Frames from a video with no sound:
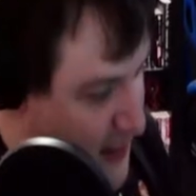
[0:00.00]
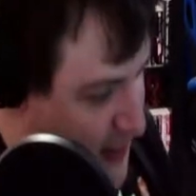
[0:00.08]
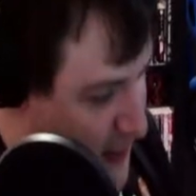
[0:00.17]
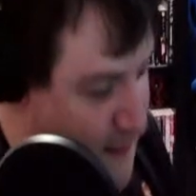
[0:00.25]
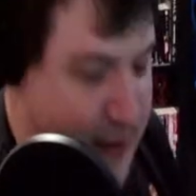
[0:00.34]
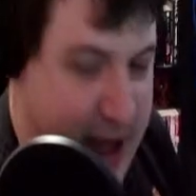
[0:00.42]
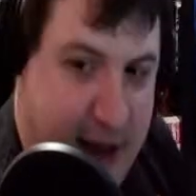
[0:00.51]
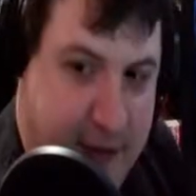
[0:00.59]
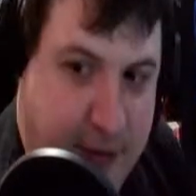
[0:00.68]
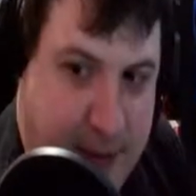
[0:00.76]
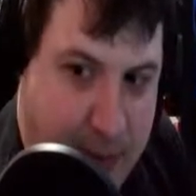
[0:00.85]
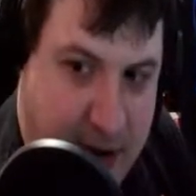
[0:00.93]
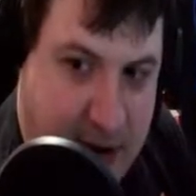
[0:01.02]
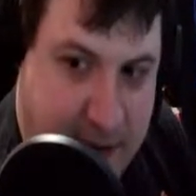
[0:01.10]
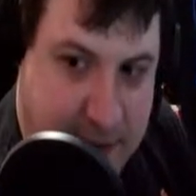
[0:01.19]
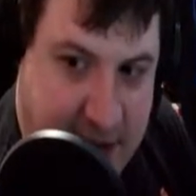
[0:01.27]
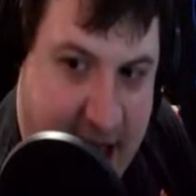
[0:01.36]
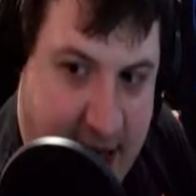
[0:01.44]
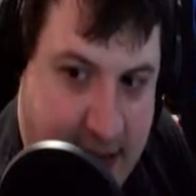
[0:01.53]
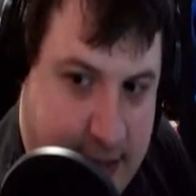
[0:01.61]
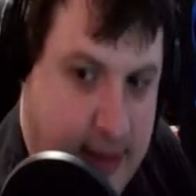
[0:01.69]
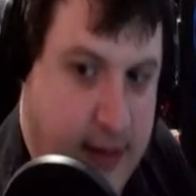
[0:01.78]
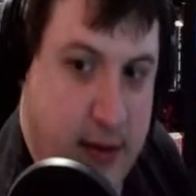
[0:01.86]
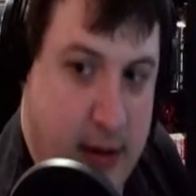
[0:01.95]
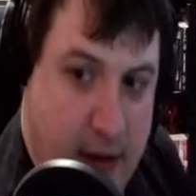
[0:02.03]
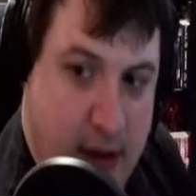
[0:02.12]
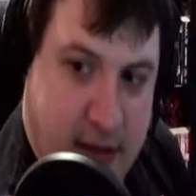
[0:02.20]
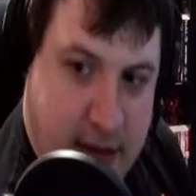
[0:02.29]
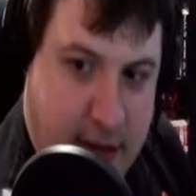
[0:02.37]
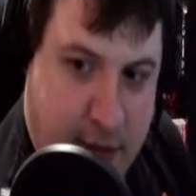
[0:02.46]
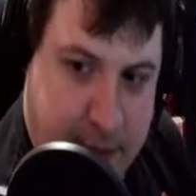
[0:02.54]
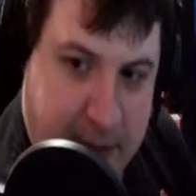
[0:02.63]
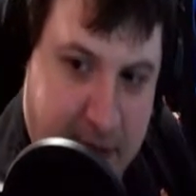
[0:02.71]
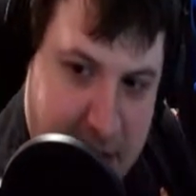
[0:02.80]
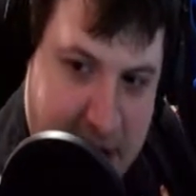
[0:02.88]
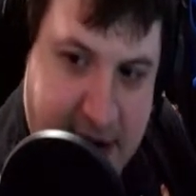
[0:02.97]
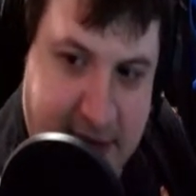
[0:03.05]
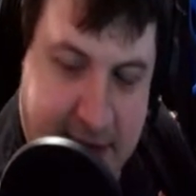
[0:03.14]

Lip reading: come back from the brink of death. You know, I think this would be great.